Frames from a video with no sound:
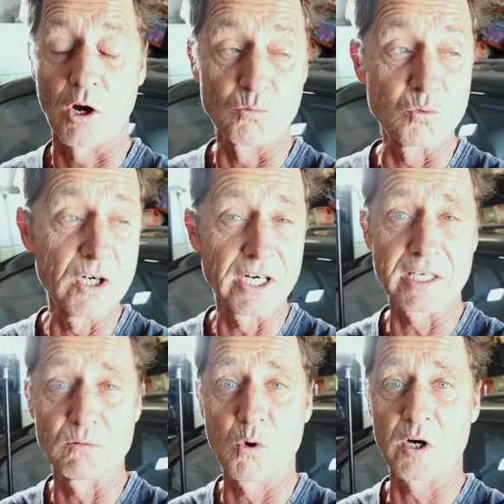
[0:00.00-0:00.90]

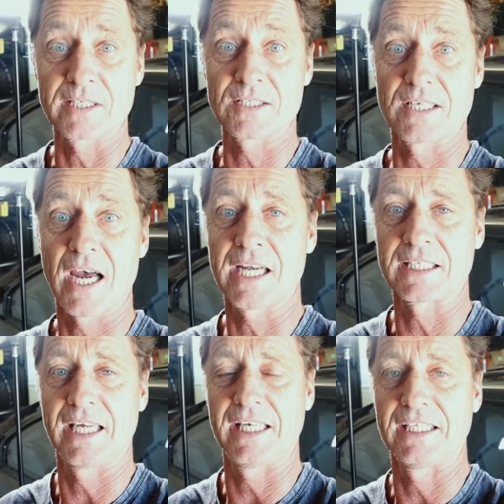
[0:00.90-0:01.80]
really want to start
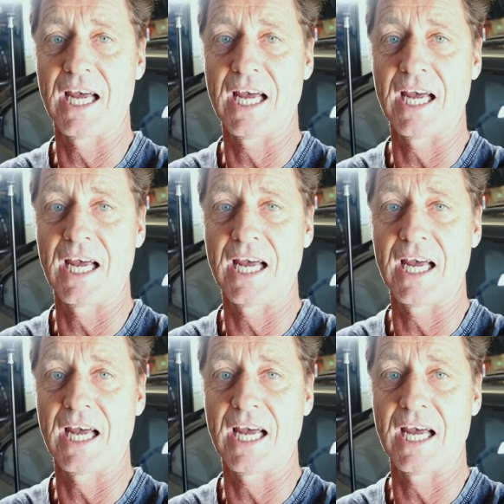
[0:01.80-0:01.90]
getting